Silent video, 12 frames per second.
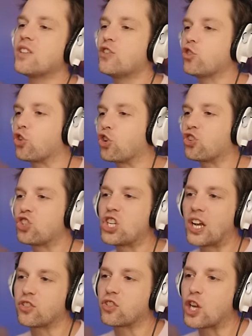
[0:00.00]
Dees are
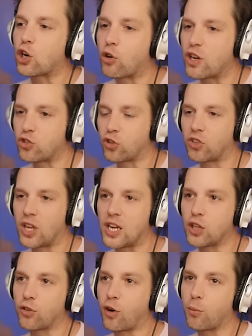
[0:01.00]
disgusting creatures. They
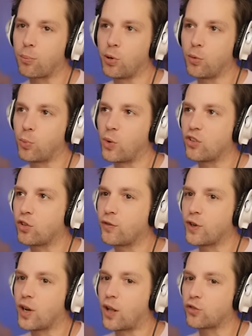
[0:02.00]
eat their own poop. We just
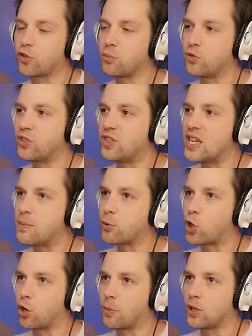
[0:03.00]
figured out some deep
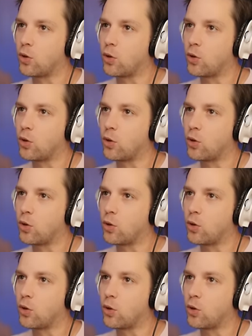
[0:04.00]
Kirby